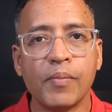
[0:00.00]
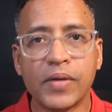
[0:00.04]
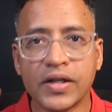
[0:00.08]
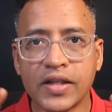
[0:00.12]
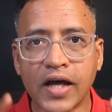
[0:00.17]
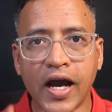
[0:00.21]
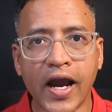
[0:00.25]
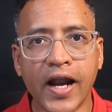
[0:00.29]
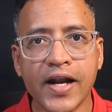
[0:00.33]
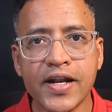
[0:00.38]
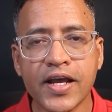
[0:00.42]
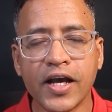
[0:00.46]
But
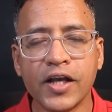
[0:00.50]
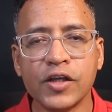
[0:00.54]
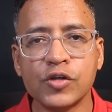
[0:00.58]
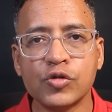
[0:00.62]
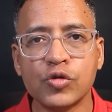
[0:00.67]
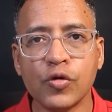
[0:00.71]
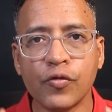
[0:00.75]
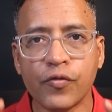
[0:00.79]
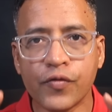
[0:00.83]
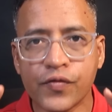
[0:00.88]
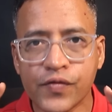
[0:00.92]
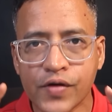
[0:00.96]
the idea is
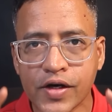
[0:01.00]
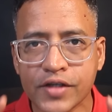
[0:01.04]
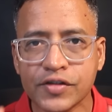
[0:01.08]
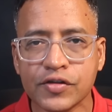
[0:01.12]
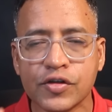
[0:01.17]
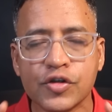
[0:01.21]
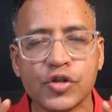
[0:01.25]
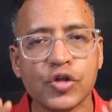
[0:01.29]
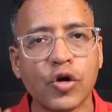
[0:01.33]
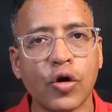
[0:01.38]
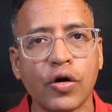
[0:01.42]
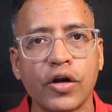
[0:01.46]
to first
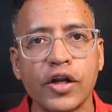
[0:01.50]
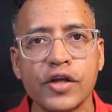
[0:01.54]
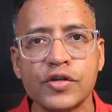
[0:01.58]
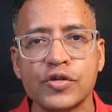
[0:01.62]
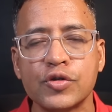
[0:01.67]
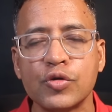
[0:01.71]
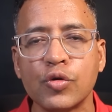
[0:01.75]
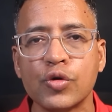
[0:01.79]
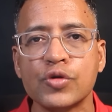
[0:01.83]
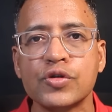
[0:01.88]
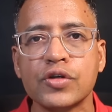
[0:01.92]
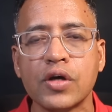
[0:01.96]

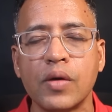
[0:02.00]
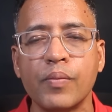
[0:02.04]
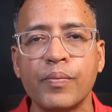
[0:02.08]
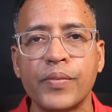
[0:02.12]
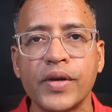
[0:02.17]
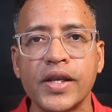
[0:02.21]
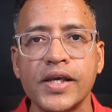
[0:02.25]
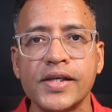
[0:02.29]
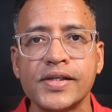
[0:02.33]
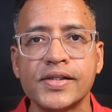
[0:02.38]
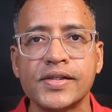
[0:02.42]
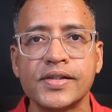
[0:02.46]
shortlist those
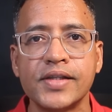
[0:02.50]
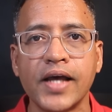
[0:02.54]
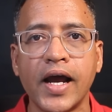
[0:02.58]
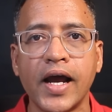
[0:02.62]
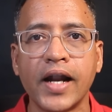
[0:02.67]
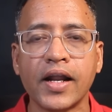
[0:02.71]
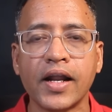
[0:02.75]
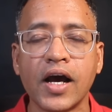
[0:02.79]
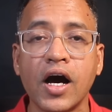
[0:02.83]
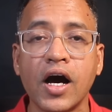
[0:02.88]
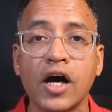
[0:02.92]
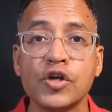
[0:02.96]
companies
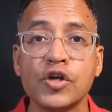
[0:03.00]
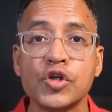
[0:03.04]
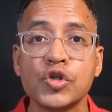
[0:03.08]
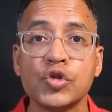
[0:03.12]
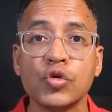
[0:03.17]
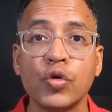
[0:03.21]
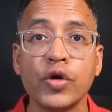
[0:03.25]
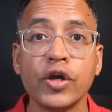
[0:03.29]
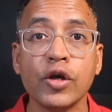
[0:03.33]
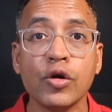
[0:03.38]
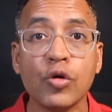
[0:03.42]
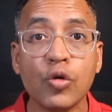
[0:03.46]
that are
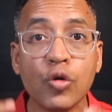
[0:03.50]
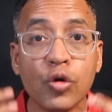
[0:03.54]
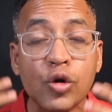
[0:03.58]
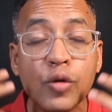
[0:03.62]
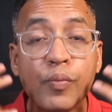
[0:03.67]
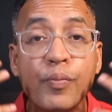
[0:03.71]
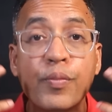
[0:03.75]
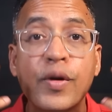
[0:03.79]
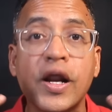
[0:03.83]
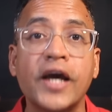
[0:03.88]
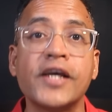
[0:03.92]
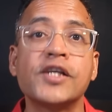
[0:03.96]
showing
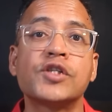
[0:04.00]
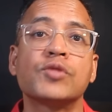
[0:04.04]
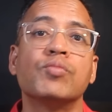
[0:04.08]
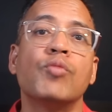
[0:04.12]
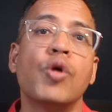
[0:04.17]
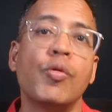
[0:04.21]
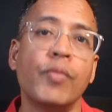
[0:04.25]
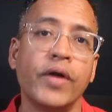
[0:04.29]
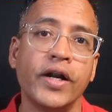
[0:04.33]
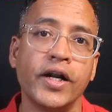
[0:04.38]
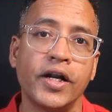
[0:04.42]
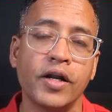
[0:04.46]
good price
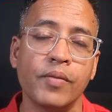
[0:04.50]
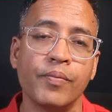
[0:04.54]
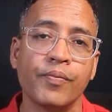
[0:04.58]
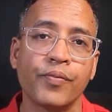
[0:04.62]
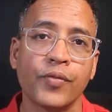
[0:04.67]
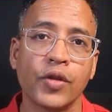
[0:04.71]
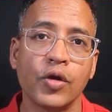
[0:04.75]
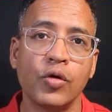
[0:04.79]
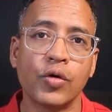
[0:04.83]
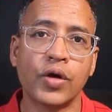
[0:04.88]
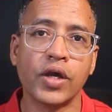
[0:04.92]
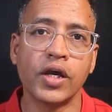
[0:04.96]
momentum.
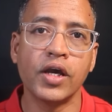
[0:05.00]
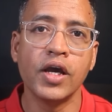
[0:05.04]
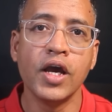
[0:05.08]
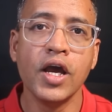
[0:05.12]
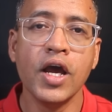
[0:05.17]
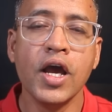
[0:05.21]
Okay.